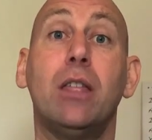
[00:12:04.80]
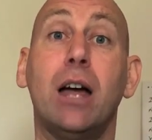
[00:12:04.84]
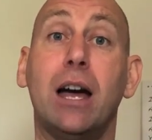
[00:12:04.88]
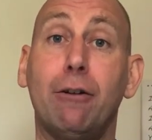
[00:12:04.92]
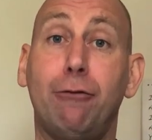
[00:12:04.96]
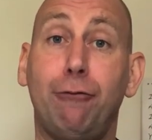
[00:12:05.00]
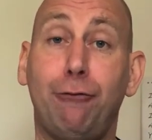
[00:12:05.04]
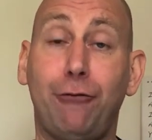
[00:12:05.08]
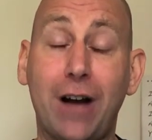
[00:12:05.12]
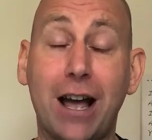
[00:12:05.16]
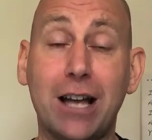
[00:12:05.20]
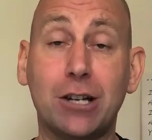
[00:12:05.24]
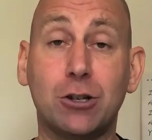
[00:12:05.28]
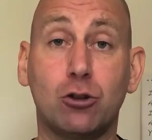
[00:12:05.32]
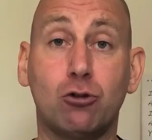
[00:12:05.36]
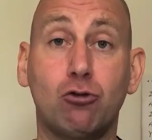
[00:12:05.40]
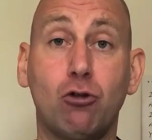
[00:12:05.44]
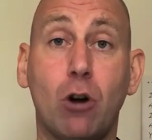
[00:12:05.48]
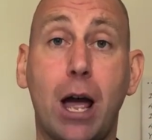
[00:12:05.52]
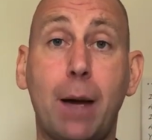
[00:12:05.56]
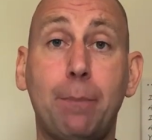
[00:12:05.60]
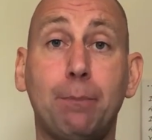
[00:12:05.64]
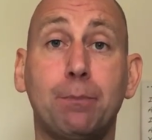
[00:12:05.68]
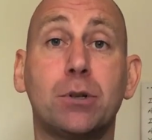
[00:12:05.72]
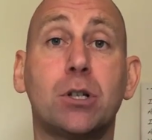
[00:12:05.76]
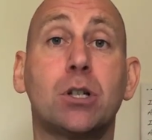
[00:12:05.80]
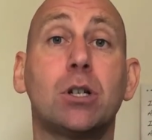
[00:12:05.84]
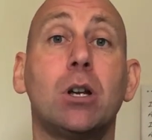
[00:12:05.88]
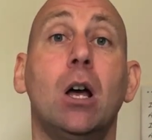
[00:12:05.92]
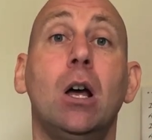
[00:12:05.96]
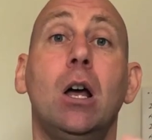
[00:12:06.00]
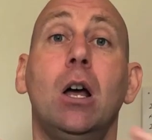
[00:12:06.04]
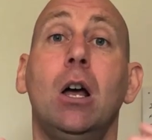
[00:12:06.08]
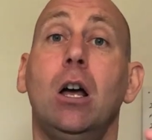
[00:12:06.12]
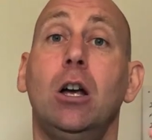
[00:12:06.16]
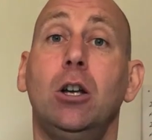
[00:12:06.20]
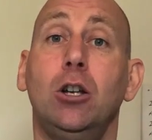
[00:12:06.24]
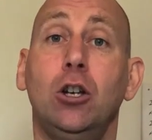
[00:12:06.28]
their fast wraps.
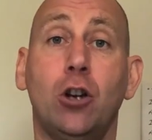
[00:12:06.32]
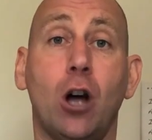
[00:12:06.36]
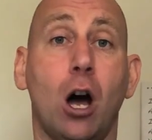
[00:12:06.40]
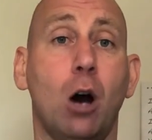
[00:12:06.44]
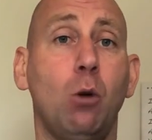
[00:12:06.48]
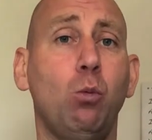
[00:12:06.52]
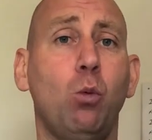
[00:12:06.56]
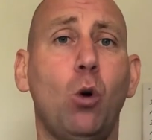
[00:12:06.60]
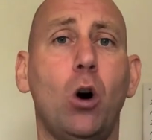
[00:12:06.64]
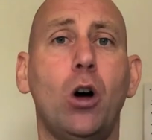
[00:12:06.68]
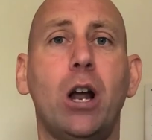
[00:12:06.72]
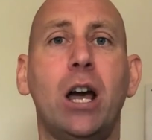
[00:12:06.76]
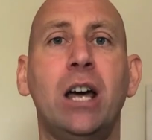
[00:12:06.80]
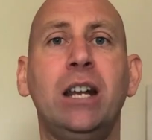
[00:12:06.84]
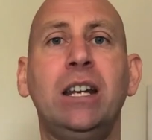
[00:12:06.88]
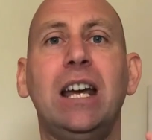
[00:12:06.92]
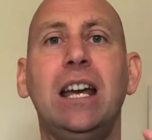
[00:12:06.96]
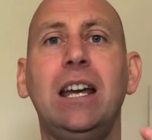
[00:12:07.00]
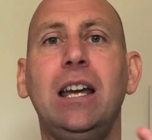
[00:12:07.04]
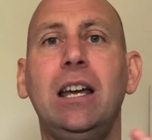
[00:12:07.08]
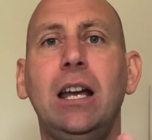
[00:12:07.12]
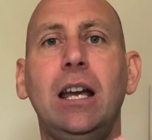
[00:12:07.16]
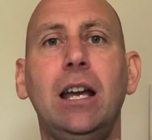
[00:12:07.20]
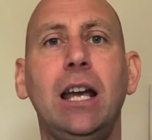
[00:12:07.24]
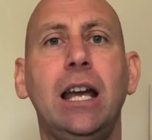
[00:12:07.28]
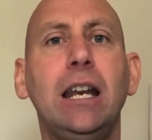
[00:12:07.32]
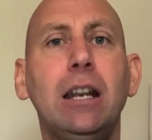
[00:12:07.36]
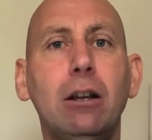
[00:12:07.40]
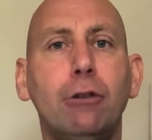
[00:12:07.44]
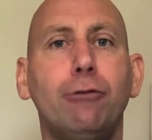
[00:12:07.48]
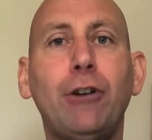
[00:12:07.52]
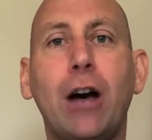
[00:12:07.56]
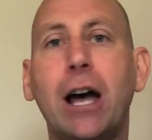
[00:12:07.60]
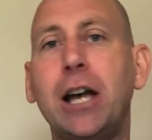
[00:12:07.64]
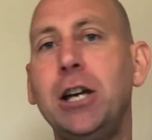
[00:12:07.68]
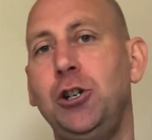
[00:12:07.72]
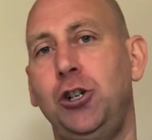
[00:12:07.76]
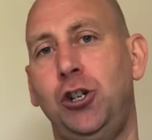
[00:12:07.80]
You know, what an
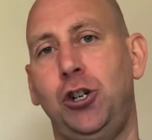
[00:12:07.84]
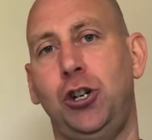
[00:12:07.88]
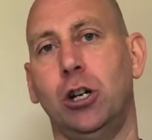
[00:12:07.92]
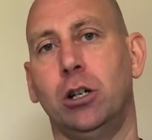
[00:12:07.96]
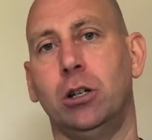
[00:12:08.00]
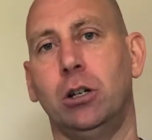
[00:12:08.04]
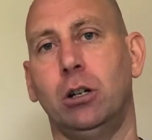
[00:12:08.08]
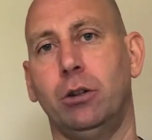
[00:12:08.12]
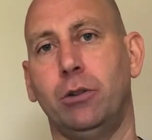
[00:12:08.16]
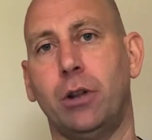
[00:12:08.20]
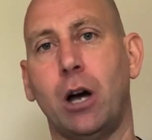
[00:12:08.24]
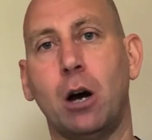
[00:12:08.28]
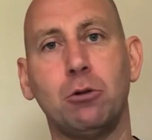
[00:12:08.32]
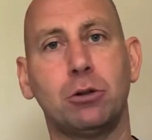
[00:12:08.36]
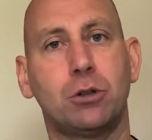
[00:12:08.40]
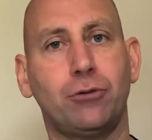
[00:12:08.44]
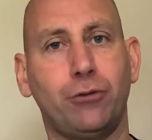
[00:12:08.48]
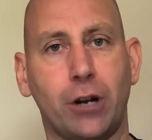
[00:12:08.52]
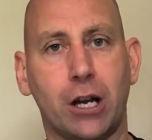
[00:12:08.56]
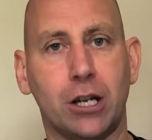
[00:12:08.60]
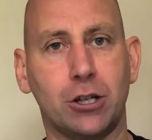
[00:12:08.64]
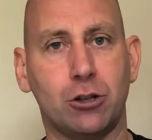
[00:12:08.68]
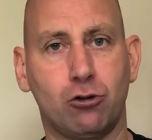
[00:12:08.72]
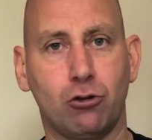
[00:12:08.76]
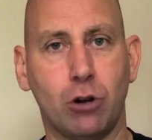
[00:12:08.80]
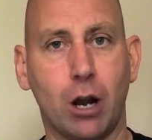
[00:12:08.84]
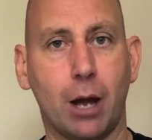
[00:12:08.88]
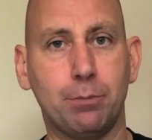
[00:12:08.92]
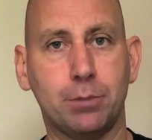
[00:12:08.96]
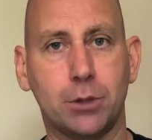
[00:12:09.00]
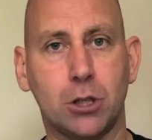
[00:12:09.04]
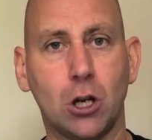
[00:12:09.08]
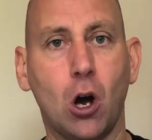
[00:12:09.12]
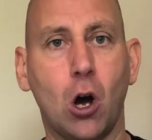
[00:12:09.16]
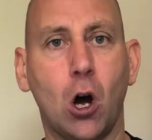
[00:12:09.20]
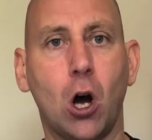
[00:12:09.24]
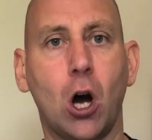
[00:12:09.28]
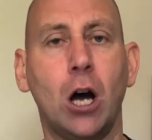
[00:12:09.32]
innovation those fast
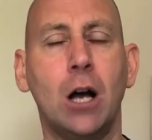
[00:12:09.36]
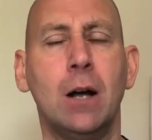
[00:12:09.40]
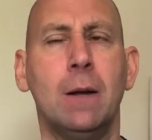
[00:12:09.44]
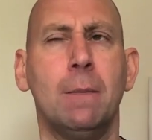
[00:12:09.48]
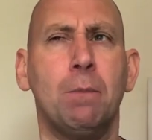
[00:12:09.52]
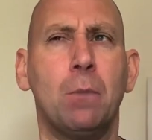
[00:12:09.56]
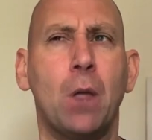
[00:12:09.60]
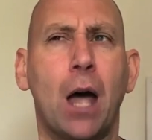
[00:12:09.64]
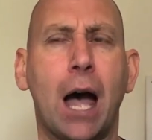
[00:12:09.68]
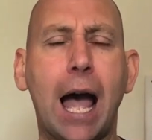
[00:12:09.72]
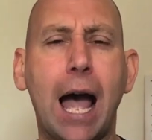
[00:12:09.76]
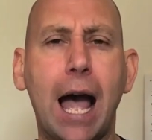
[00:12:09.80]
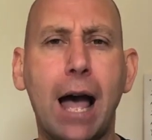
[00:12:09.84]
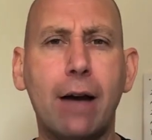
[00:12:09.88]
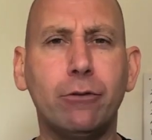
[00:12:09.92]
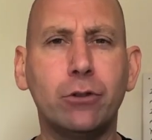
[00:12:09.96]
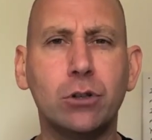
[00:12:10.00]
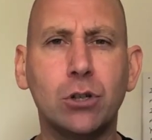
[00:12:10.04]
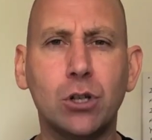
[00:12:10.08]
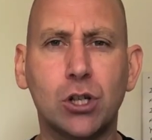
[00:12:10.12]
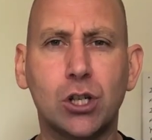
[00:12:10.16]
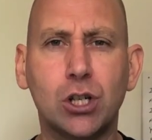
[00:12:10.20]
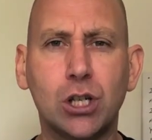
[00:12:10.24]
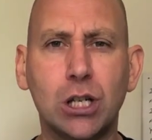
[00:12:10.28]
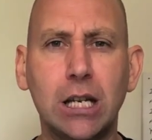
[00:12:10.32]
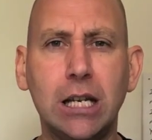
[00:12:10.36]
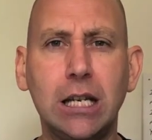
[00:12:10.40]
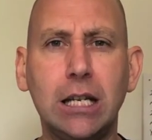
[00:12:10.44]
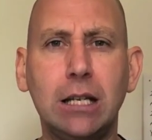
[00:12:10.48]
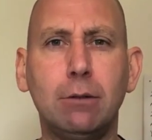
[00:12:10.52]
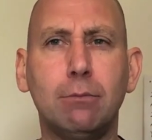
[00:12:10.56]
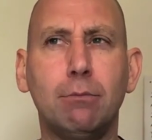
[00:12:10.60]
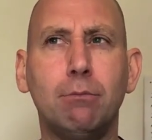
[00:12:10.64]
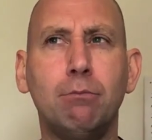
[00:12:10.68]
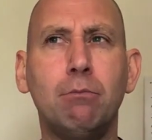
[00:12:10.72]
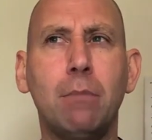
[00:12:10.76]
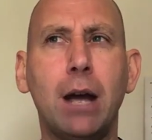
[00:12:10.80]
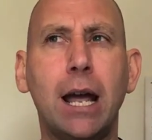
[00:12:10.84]
wraps are. Haven't
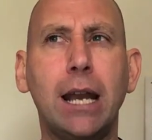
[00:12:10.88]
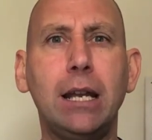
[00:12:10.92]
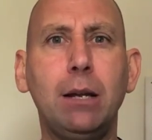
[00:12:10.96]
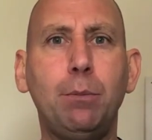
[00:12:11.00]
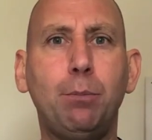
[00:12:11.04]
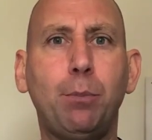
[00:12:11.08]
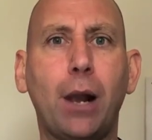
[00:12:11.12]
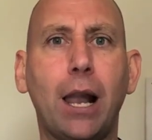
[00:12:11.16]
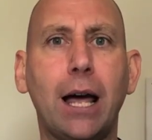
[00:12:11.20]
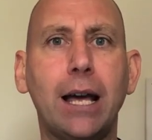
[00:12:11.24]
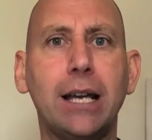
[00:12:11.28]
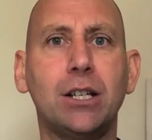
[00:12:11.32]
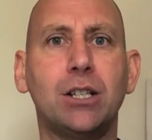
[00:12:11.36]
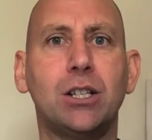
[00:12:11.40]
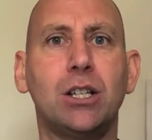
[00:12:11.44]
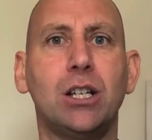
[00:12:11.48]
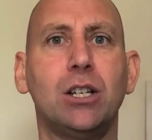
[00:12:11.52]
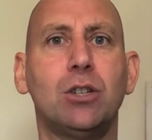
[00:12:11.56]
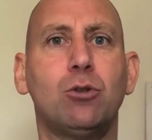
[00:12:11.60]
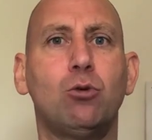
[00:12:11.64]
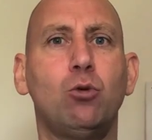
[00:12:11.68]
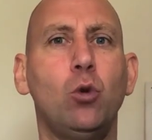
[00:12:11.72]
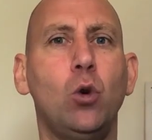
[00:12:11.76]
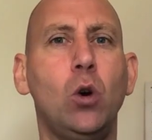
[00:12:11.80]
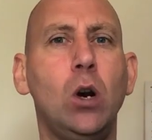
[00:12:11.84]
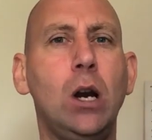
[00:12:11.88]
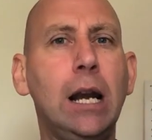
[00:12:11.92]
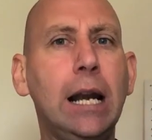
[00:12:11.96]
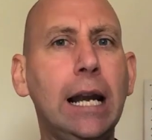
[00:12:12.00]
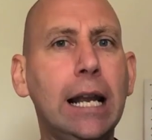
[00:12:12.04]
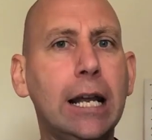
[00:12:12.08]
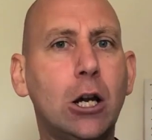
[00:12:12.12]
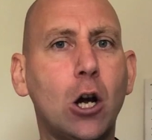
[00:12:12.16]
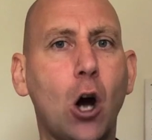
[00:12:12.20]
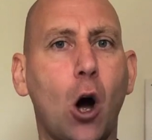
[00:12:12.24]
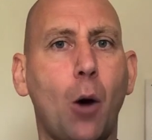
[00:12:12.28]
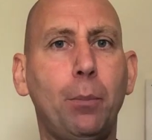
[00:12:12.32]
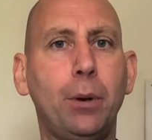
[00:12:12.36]
seen many places
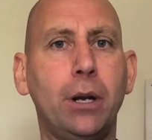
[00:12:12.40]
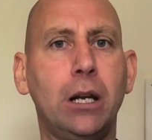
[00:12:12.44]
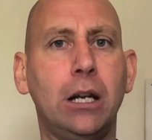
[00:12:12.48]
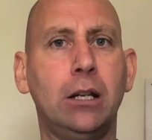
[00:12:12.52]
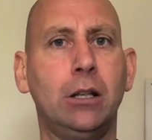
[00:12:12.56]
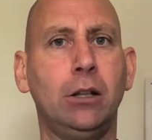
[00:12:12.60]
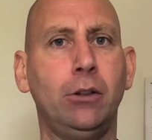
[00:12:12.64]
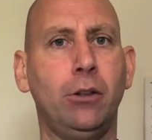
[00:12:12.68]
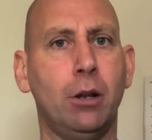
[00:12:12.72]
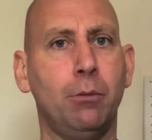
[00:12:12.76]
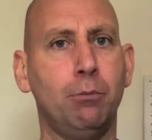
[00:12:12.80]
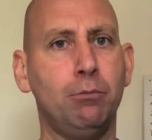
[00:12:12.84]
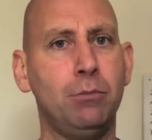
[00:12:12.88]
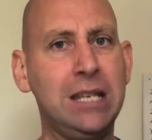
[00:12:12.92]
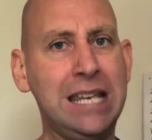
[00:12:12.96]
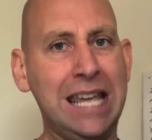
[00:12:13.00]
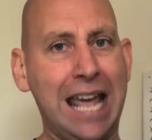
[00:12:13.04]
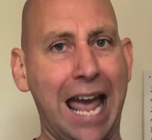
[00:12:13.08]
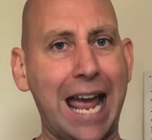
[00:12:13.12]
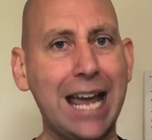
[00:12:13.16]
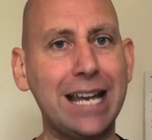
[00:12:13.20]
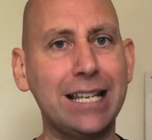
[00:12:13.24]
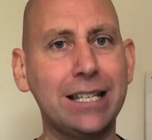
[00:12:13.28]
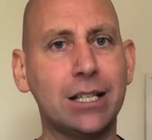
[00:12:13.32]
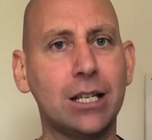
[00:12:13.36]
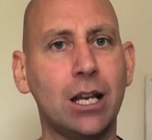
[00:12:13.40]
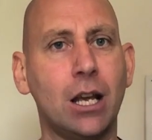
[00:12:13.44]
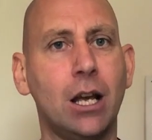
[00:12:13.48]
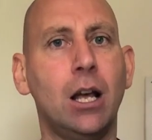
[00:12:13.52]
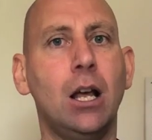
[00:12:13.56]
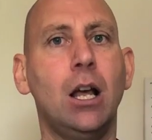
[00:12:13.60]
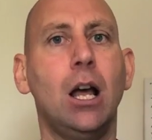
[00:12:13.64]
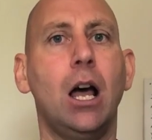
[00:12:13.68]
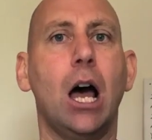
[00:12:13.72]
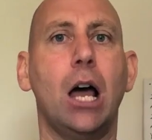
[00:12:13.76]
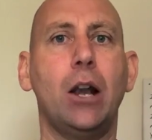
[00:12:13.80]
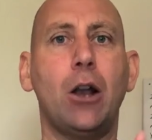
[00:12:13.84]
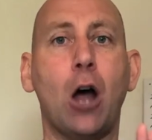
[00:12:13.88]
really copying them yet,
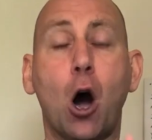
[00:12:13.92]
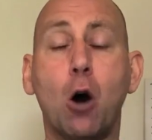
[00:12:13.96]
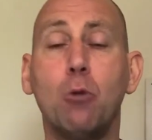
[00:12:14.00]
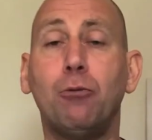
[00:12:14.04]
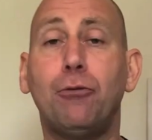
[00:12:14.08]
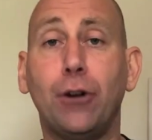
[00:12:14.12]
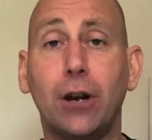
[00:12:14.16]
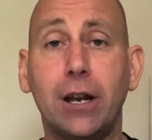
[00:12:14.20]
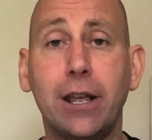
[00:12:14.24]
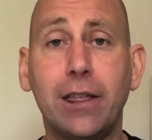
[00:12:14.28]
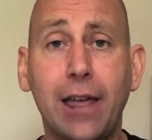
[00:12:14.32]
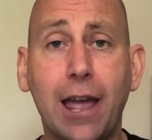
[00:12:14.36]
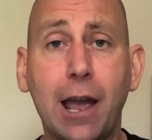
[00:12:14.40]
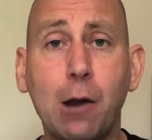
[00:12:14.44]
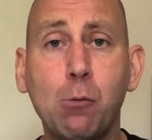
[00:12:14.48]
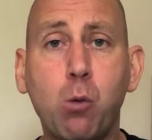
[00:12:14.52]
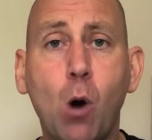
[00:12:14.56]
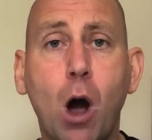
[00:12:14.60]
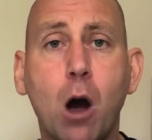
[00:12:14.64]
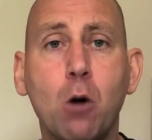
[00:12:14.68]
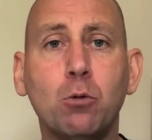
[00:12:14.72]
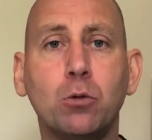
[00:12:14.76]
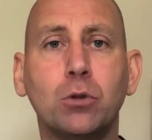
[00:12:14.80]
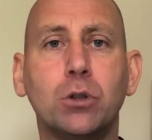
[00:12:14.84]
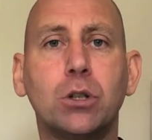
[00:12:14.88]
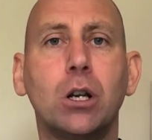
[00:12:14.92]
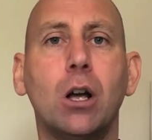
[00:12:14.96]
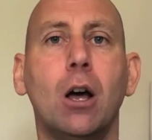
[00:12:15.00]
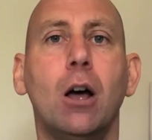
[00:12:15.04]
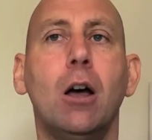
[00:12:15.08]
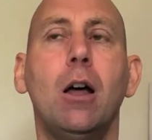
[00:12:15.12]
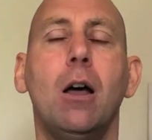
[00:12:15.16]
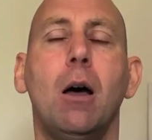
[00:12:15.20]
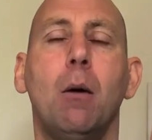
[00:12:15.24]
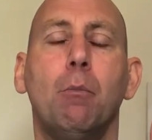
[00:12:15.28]
and hopefully they won't.